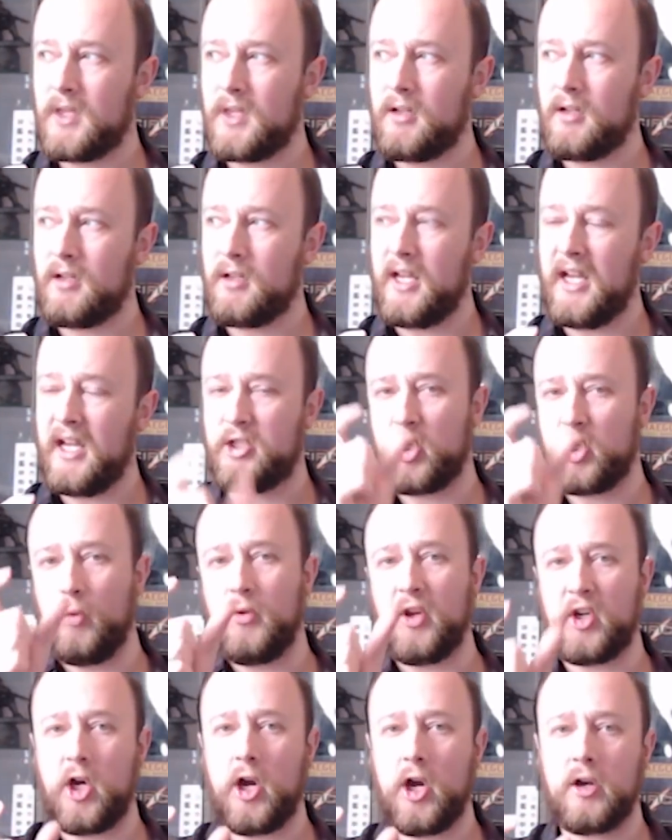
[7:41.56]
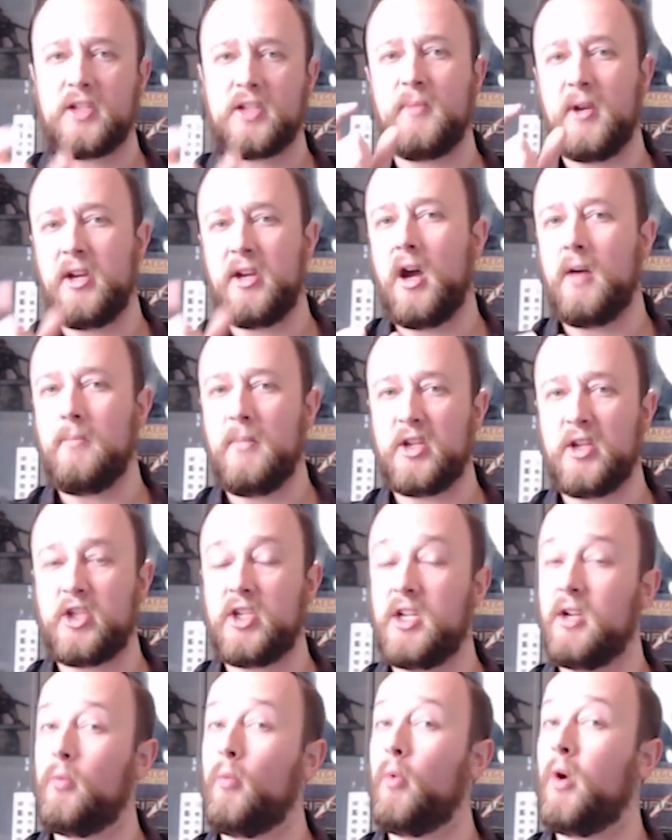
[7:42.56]
it showed the cards, but not
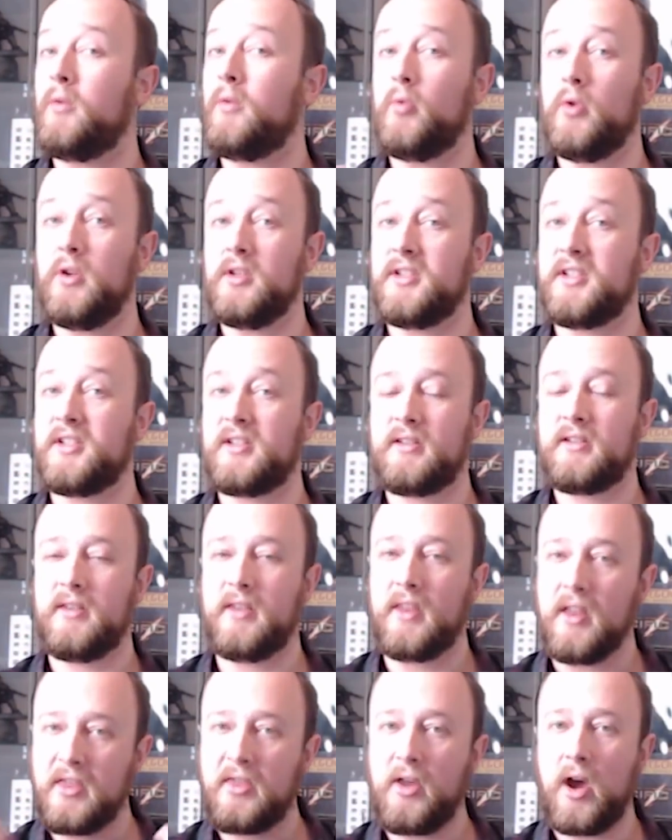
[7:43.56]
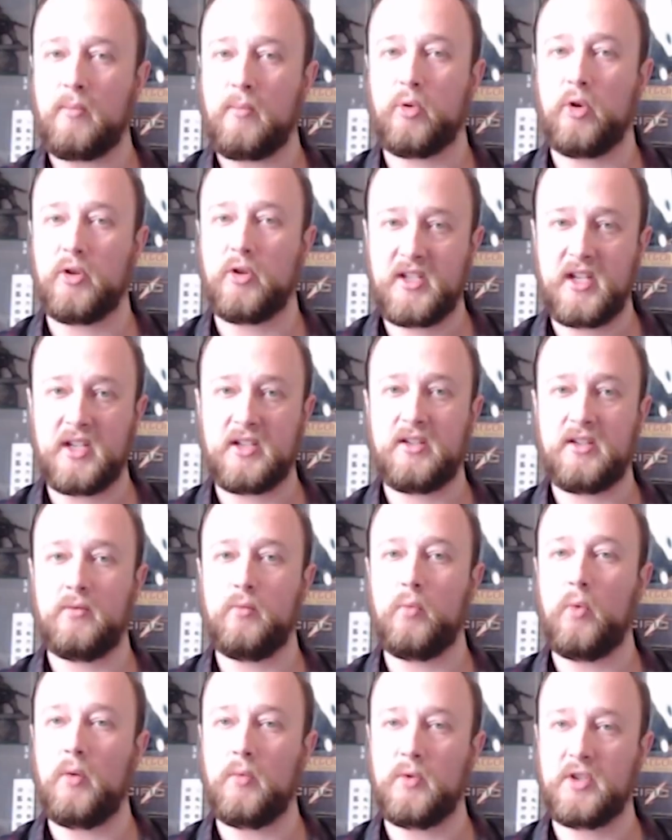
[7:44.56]
mentioning what was the thought process and
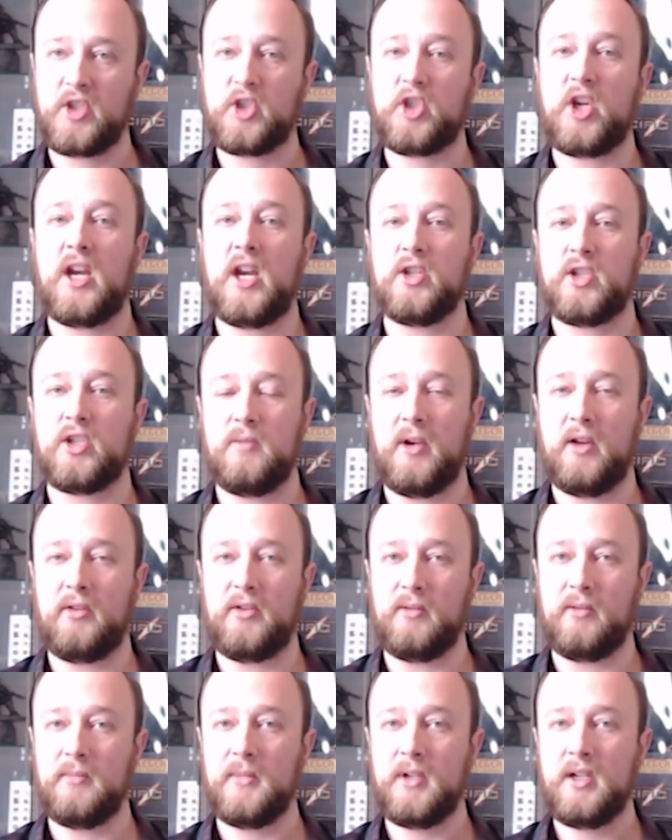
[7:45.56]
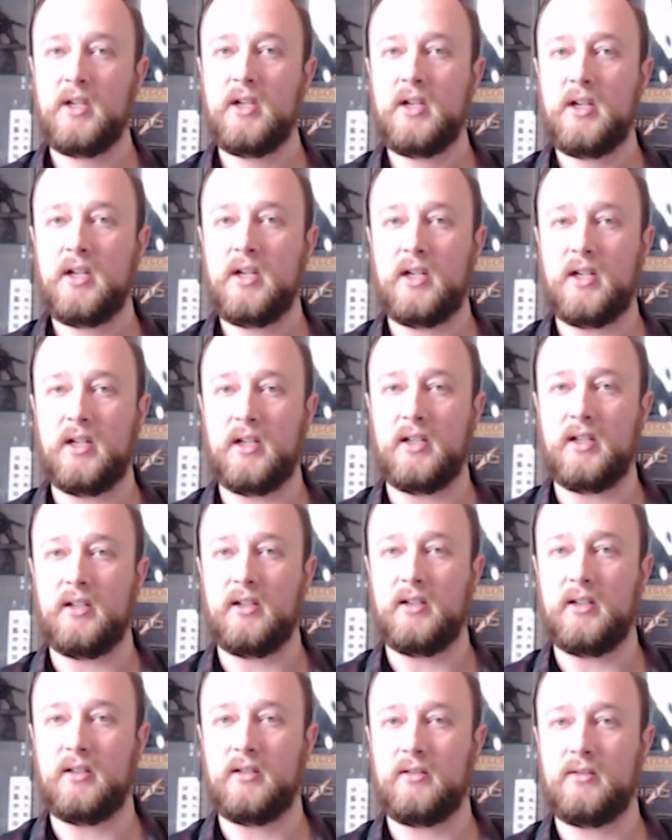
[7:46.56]
what was changed about them,
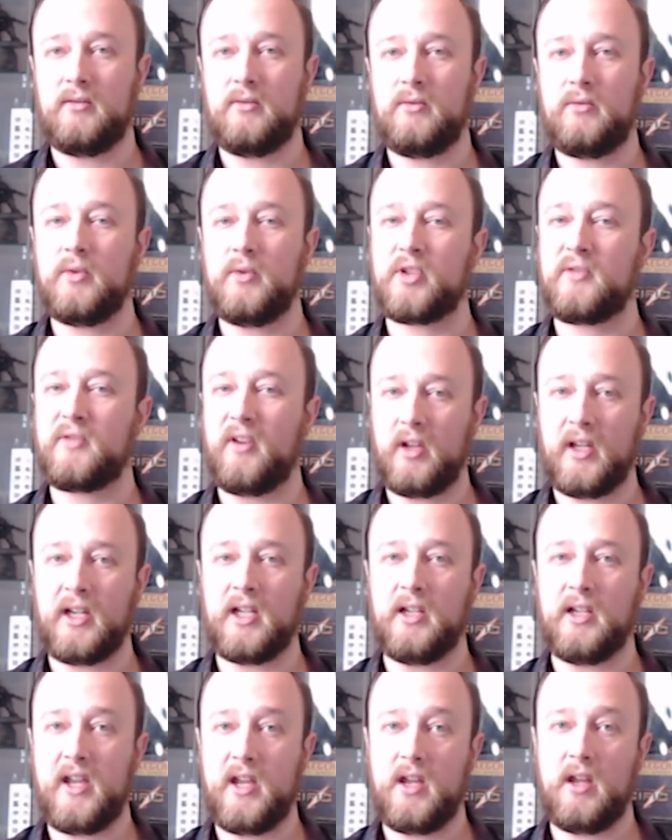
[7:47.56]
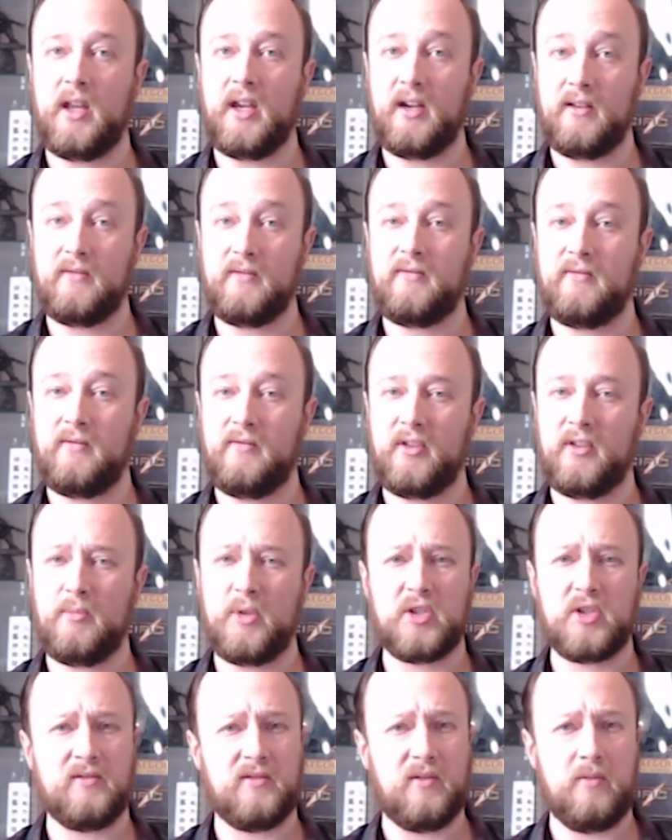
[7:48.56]
which felt like a very
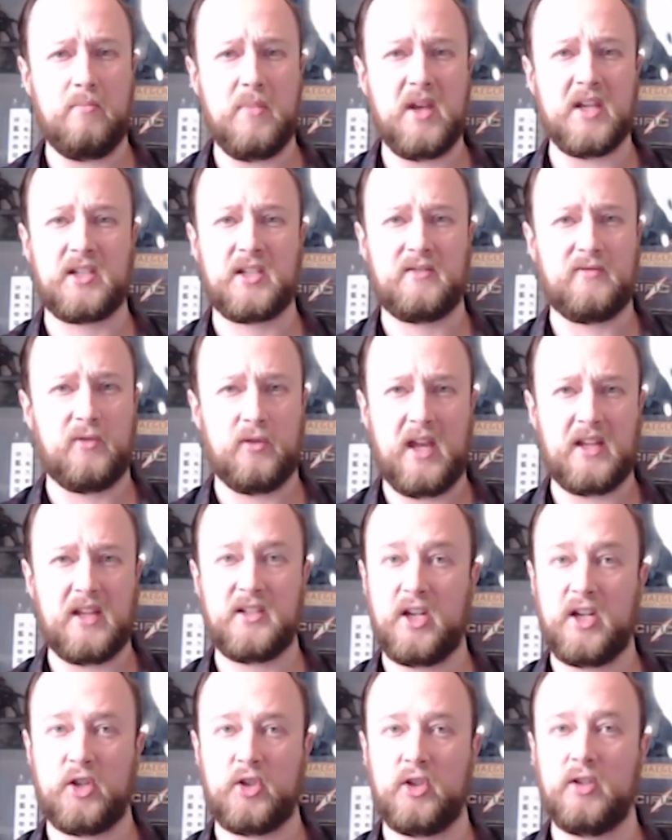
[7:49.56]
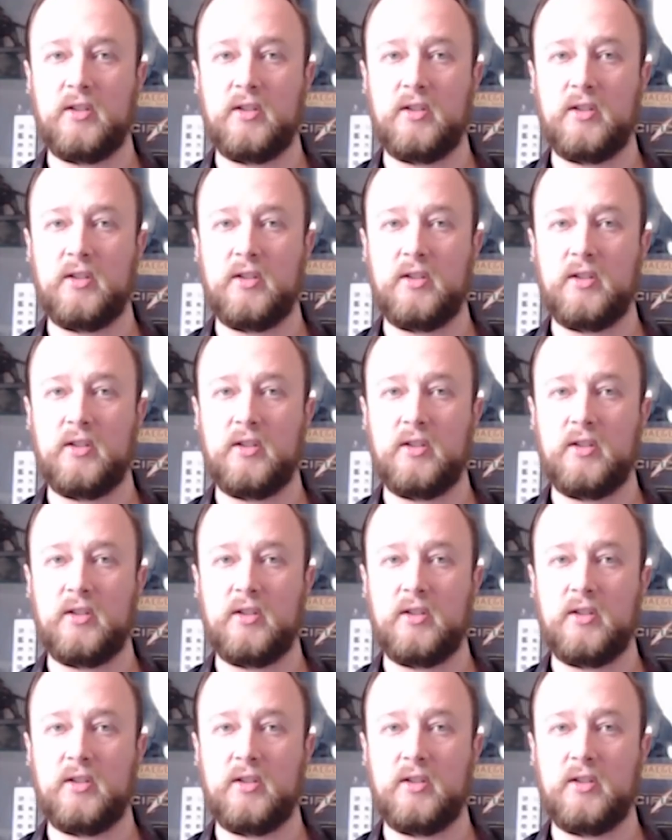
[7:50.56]
much of a miss for that section.